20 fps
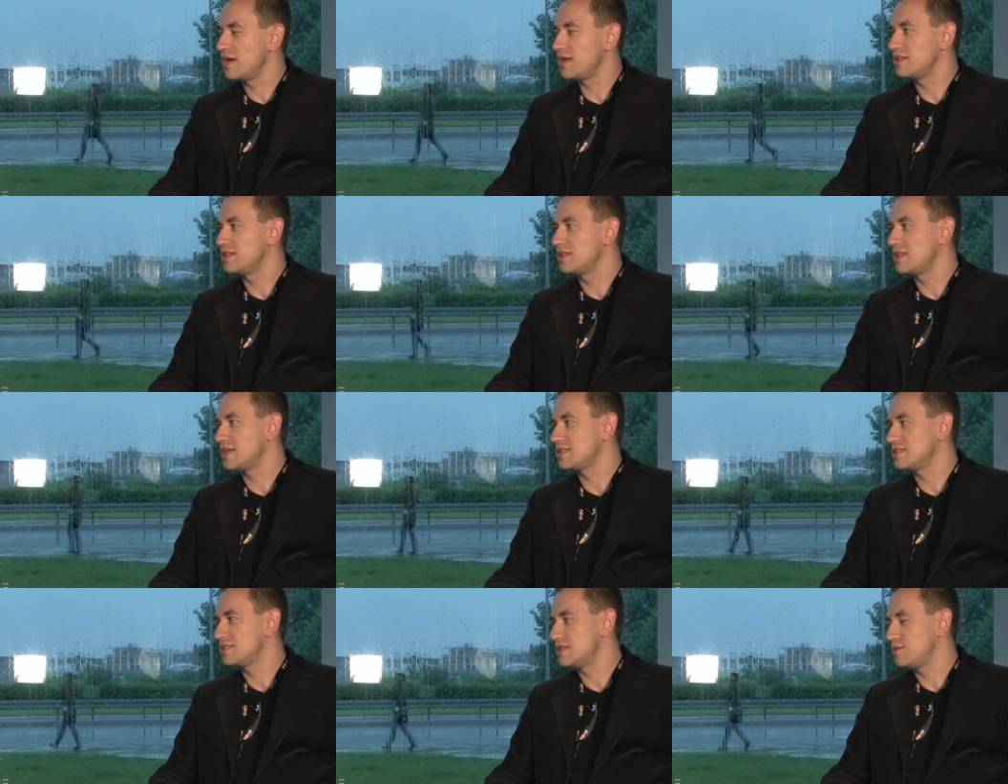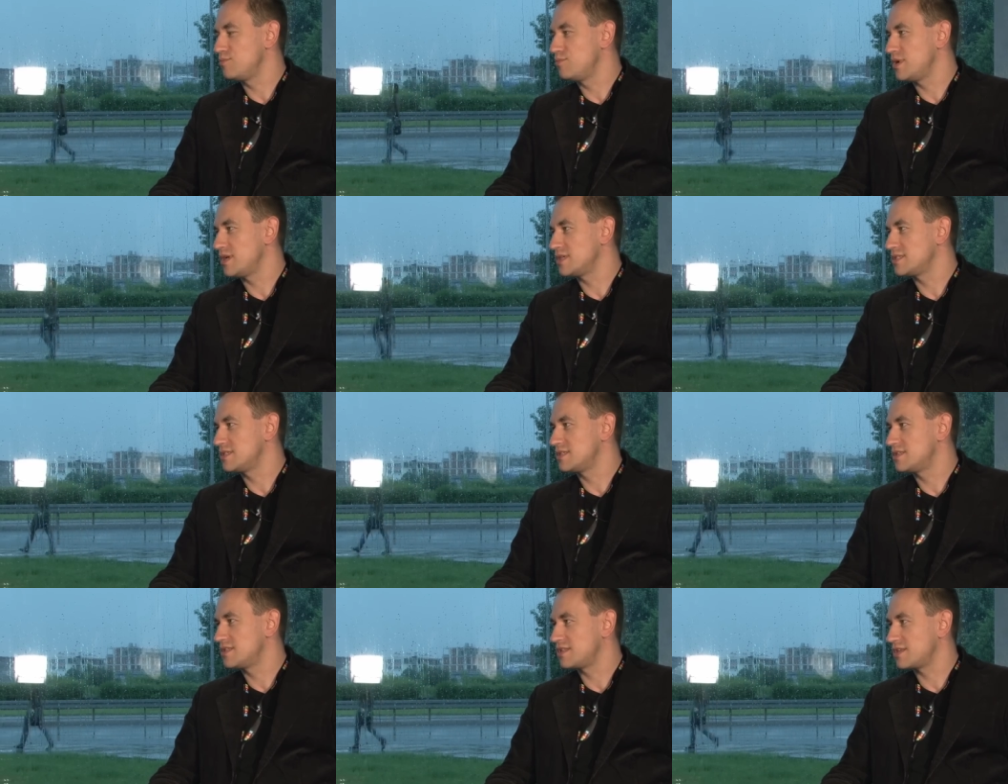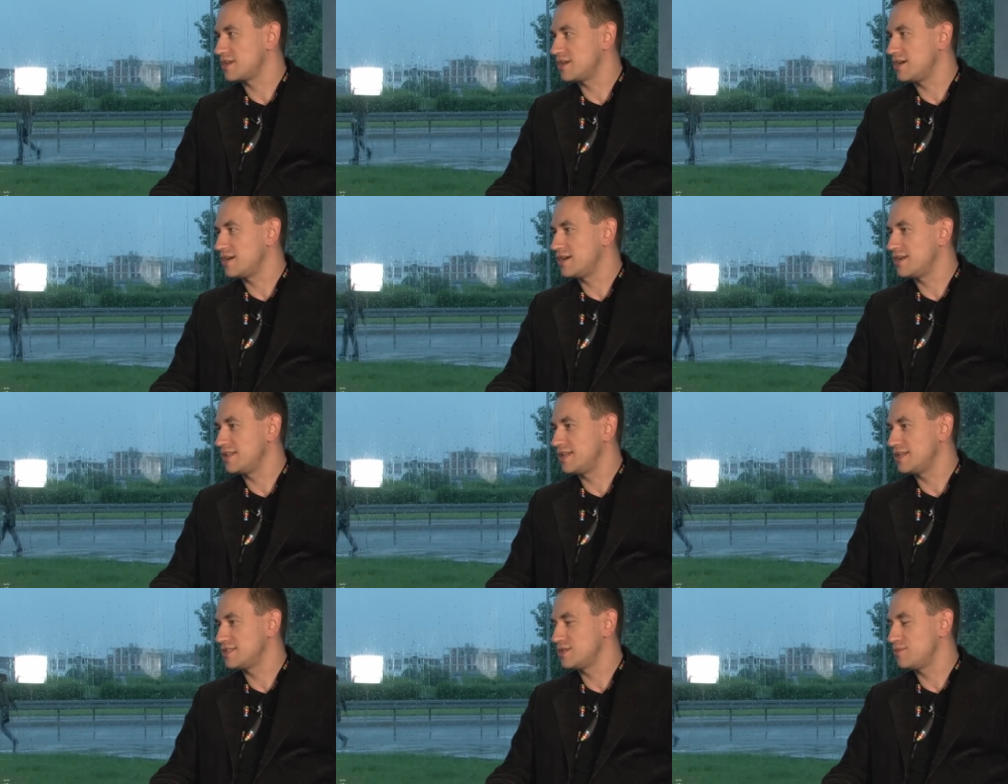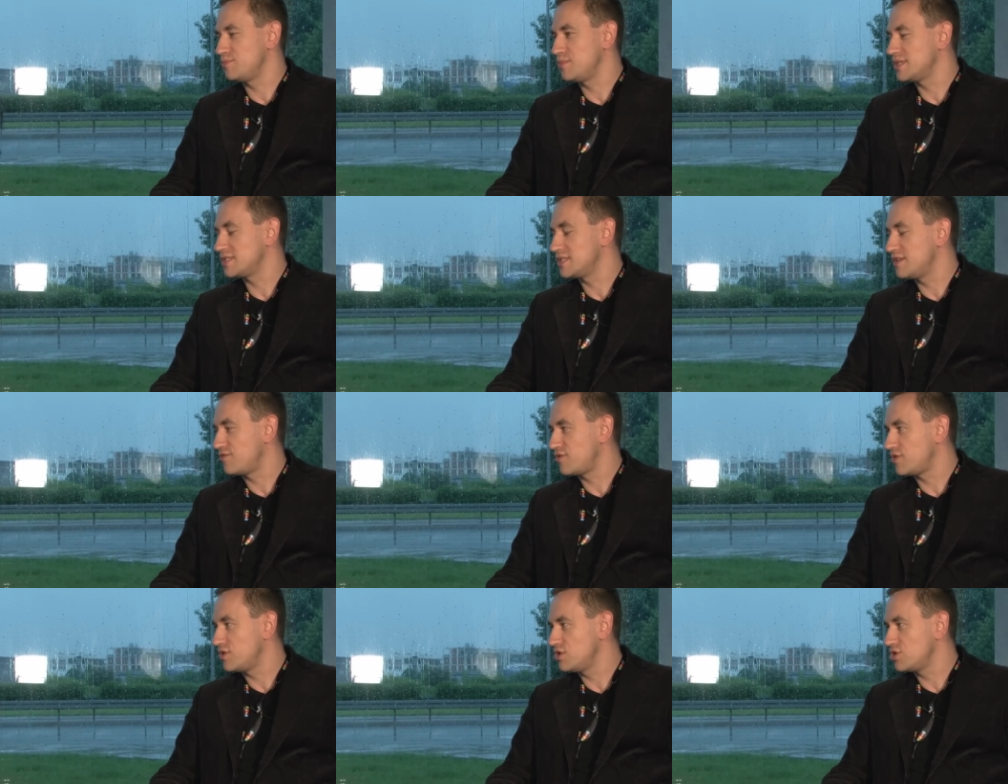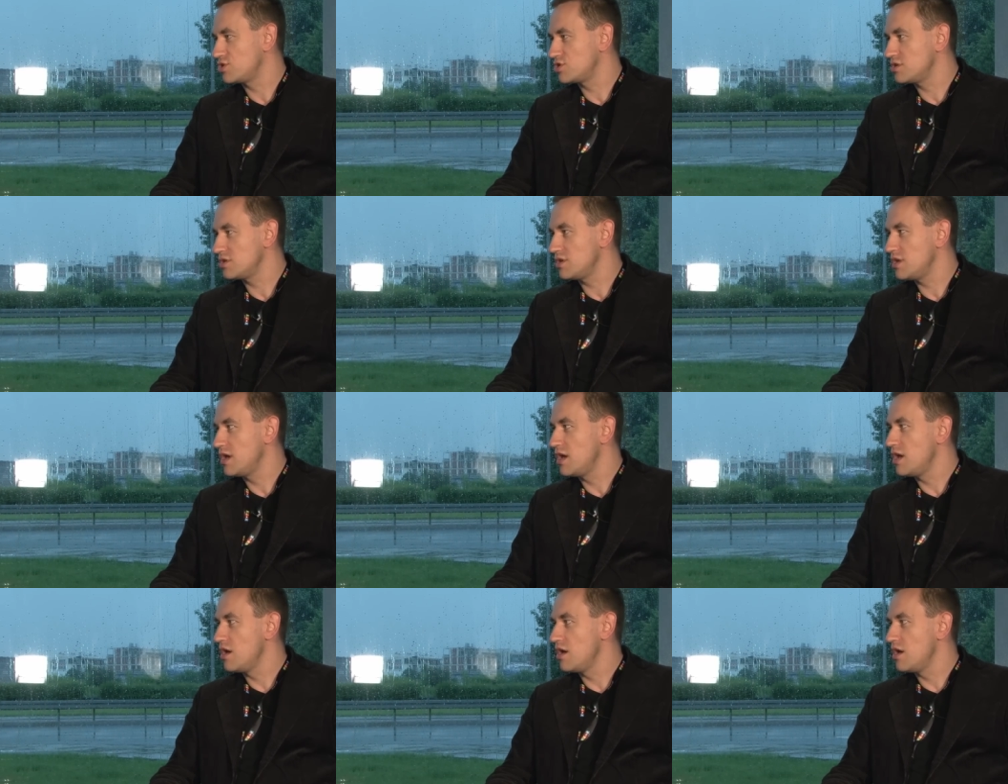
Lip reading: and that's the best definition.